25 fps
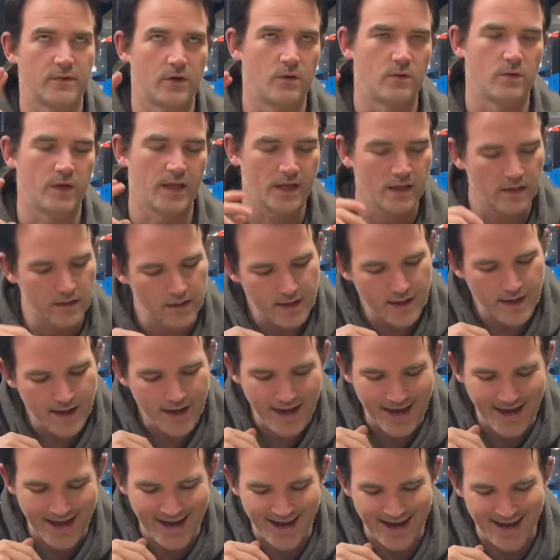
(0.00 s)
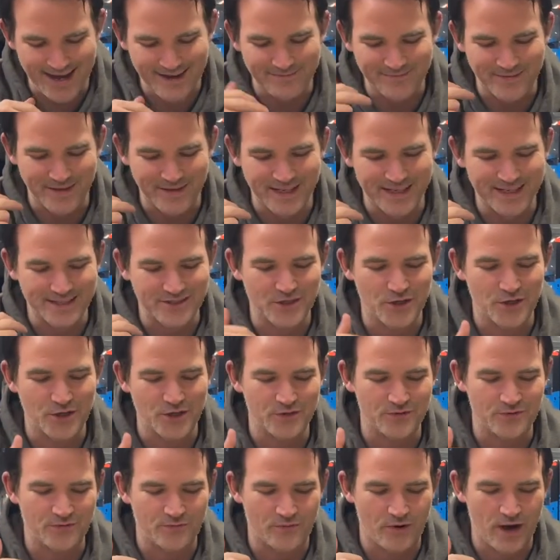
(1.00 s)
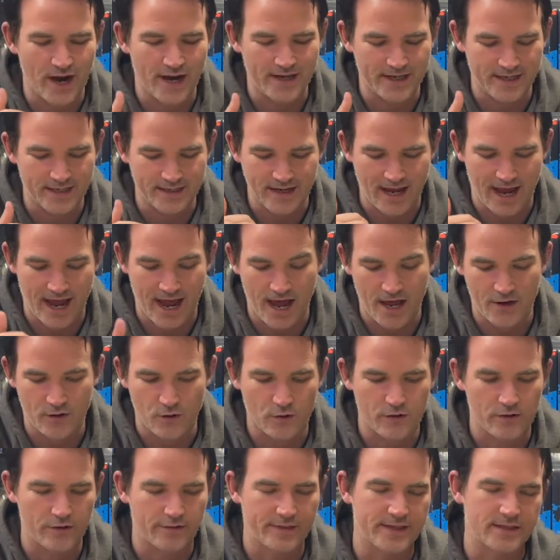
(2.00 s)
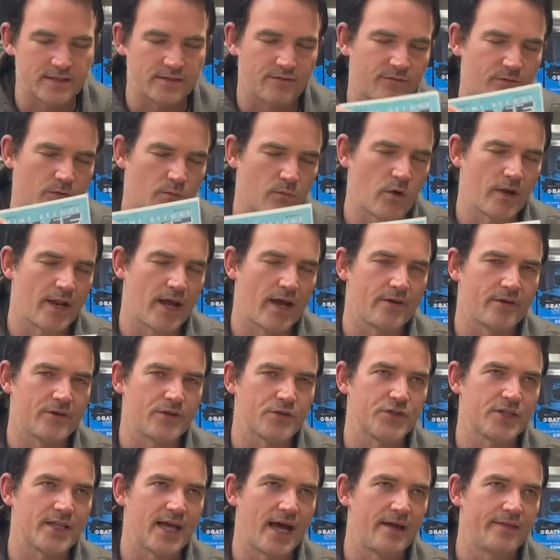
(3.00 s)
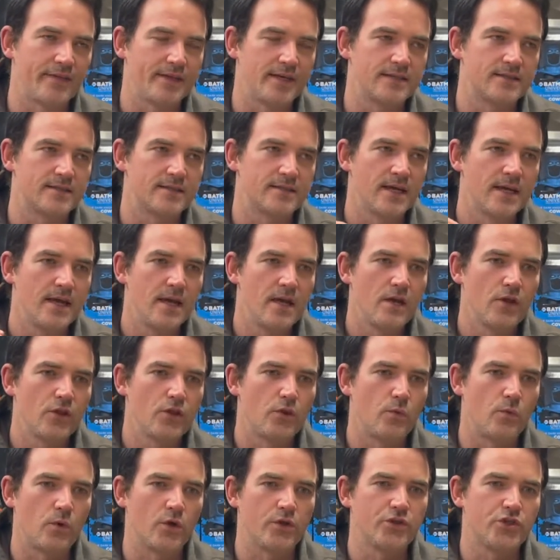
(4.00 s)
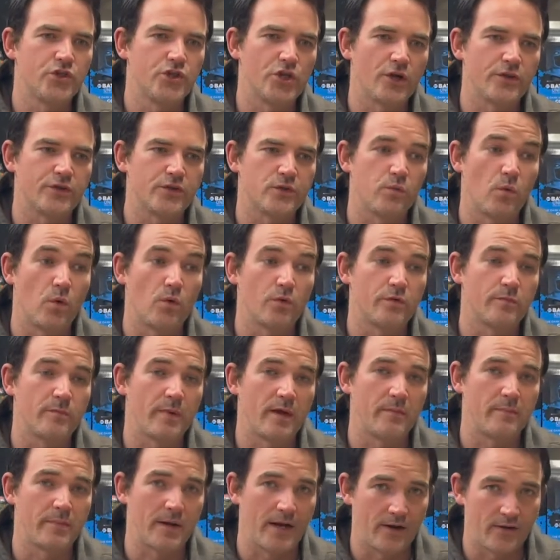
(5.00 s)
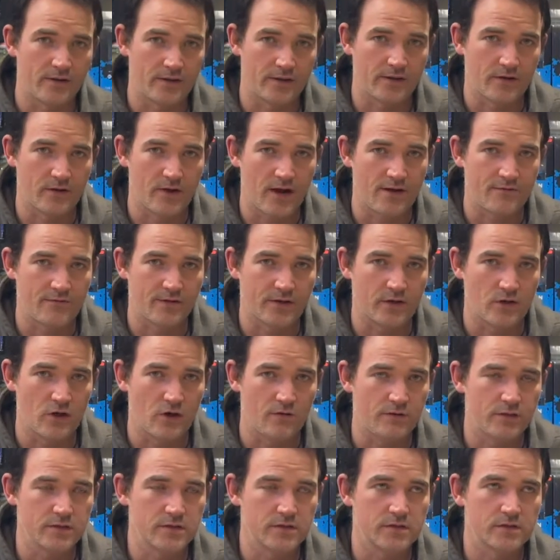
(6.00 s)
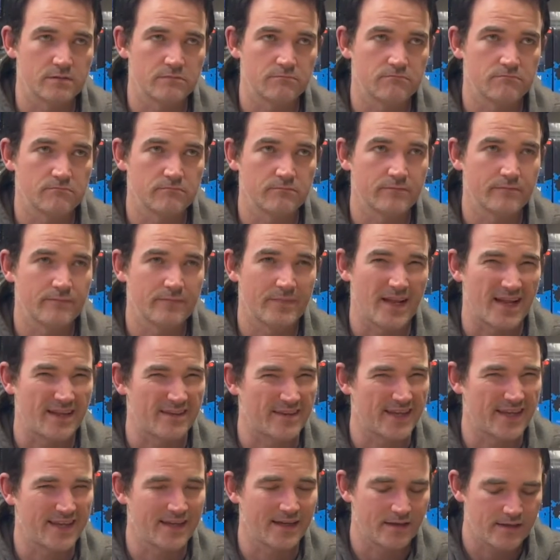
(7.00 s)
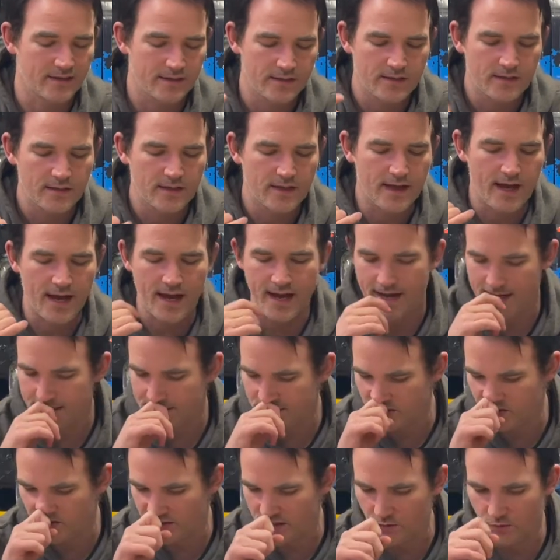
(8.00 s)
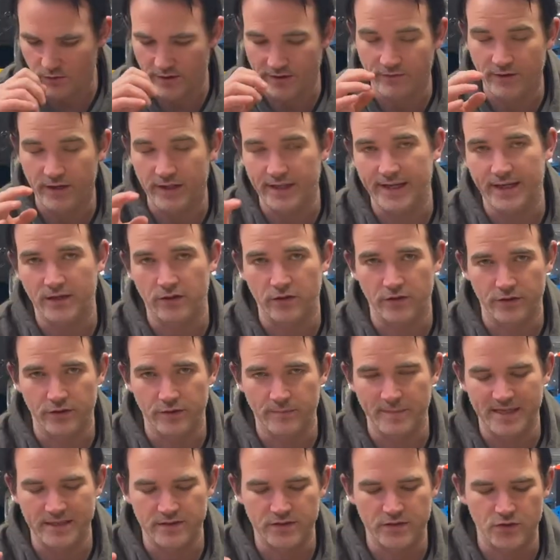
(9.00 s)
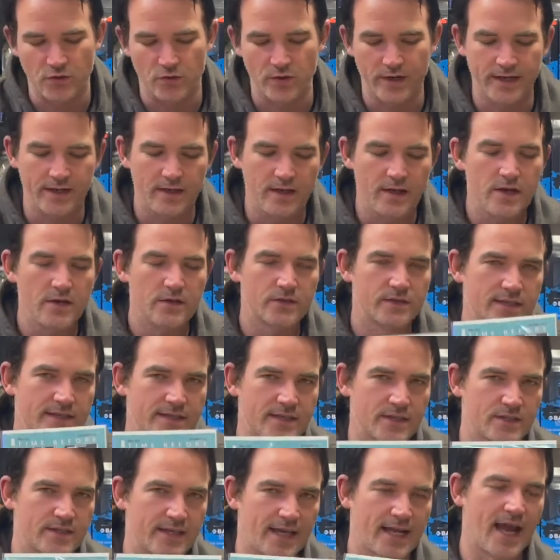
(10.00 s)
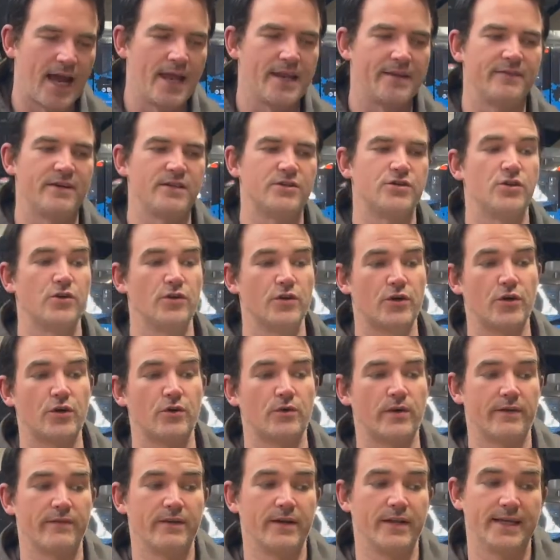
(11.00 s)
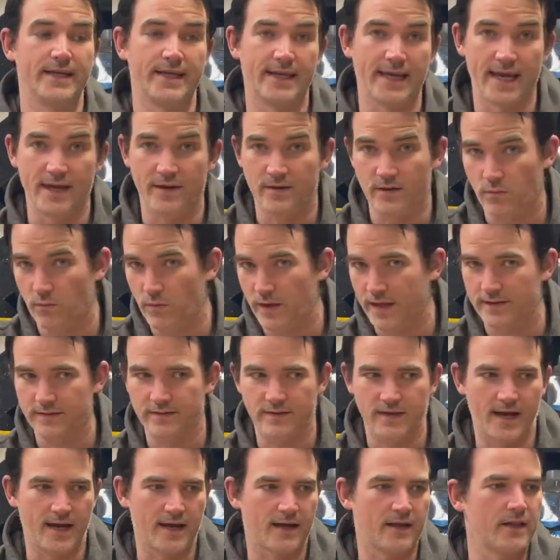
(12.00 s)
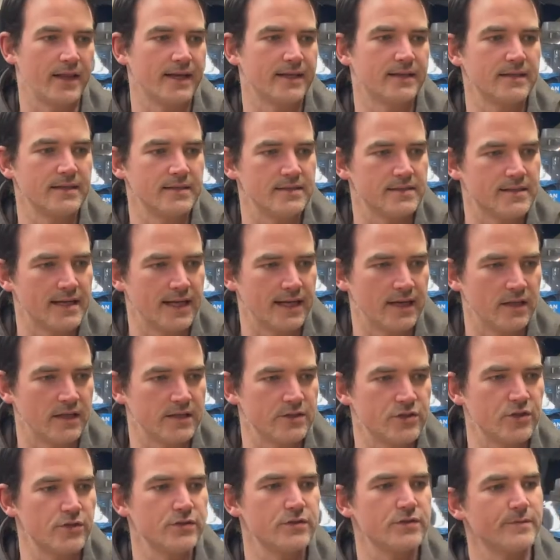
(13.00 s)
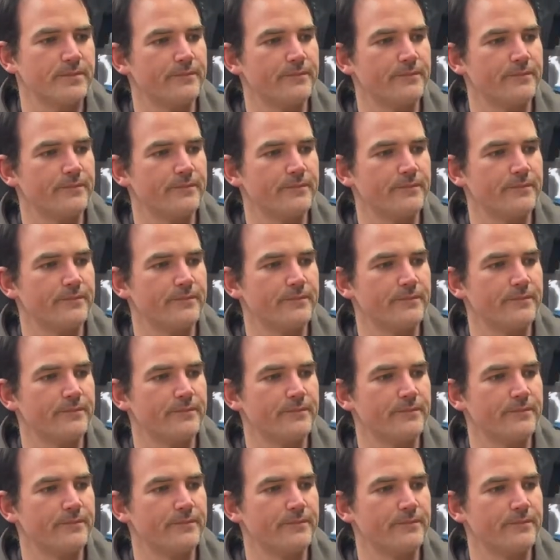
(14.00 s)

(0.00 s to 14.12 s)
only, uh, but he's doing writing and art on this. And from what I understand, is the one shots won't be appearing in the graphic novels, I think. Uh, so they're only really including the main story. So this is the kind of issue you can only really get with uh, collecting single issues.